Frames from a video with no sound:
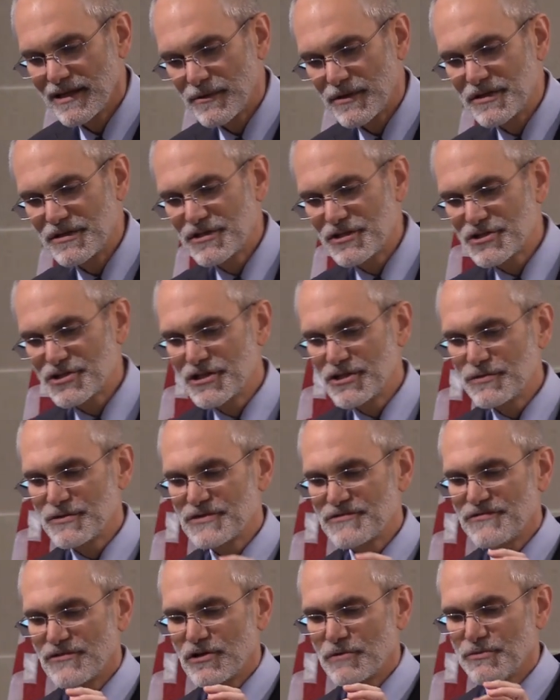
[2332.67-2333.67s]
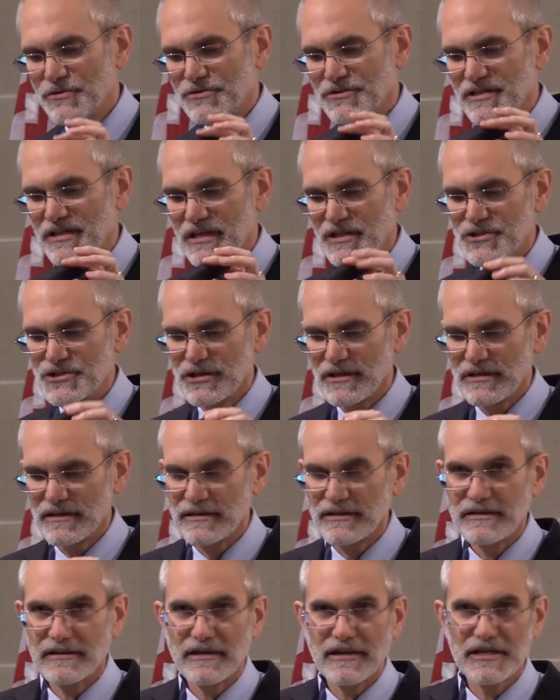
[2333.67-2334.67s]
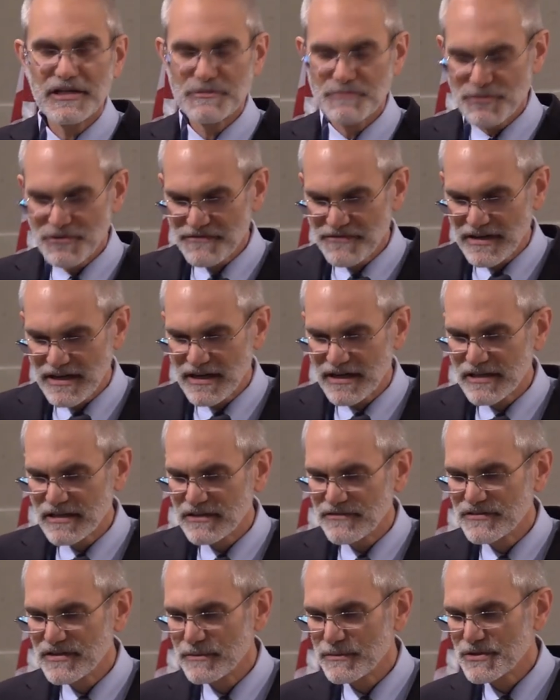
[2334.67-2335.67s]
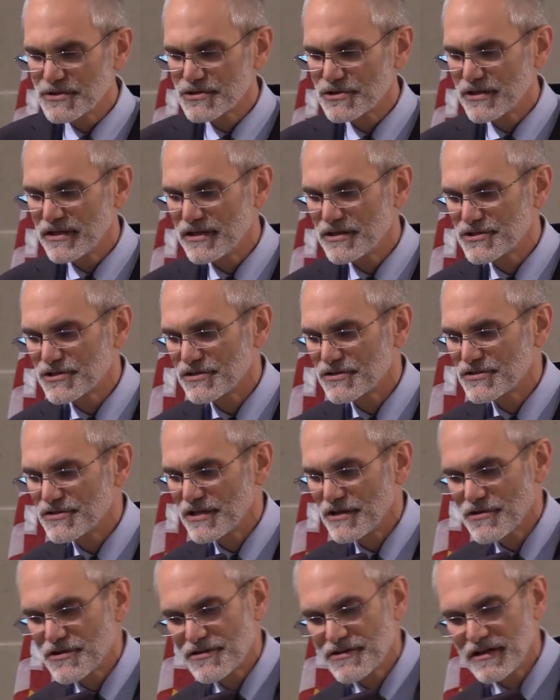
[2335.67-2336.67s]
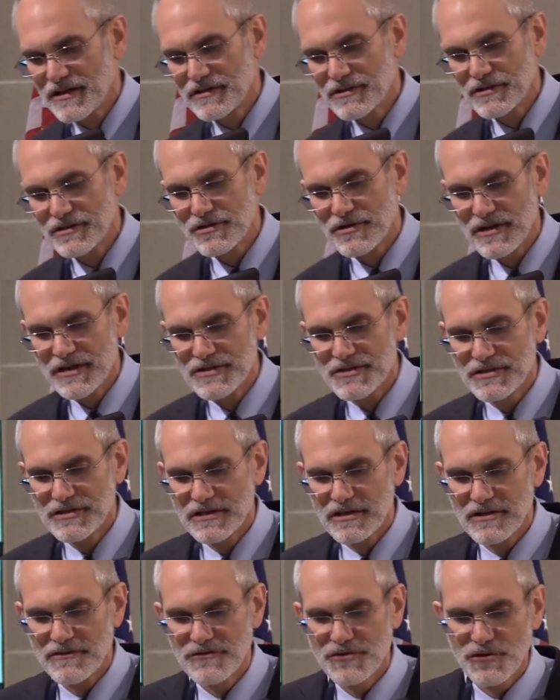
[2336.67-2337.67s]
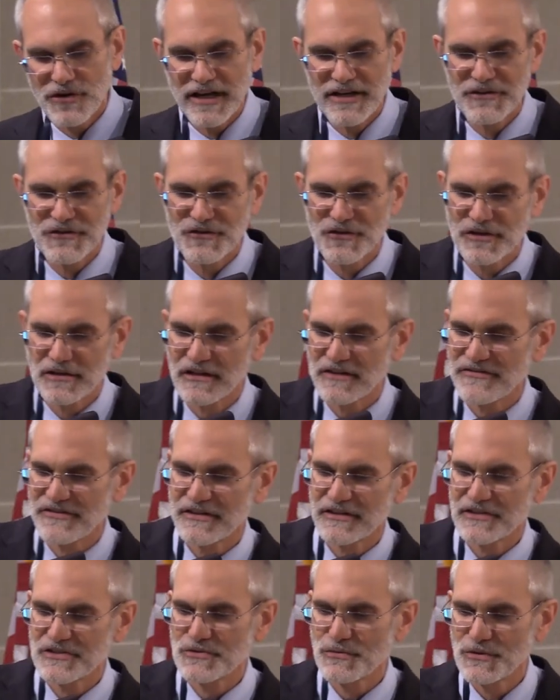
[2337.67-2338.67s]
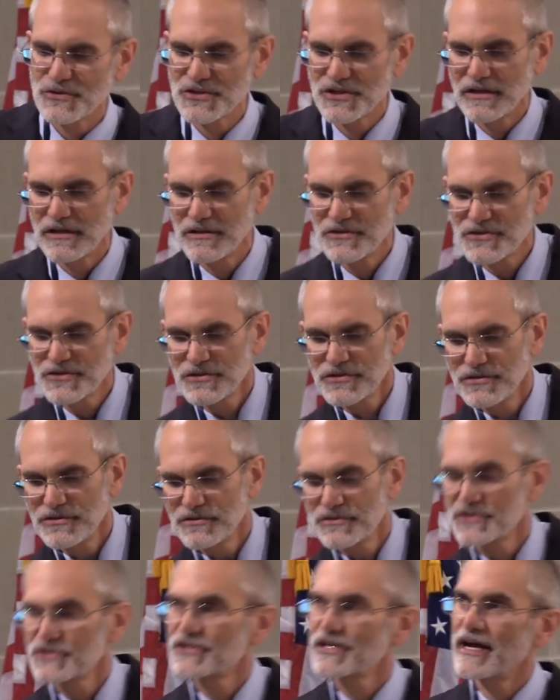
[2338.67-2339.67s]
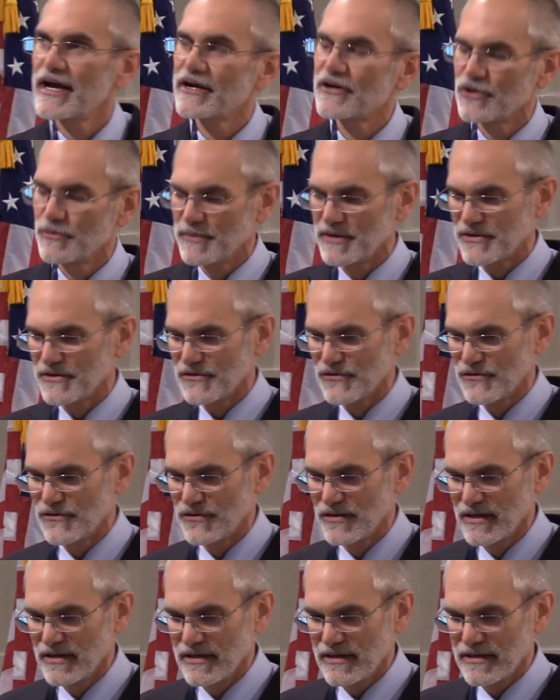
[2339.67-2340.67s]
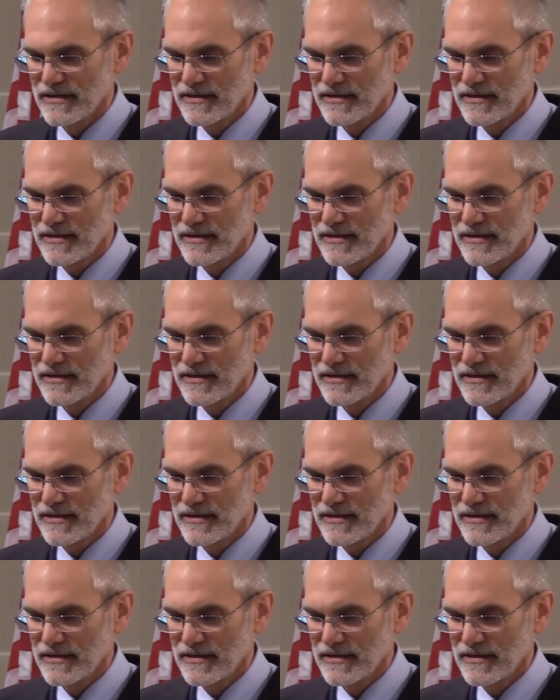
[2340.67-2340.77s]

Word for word: Now, in addition to his verbal teaching and his provocative demonstrations, the other thing that Christ did of great significance was to institute the sacraments.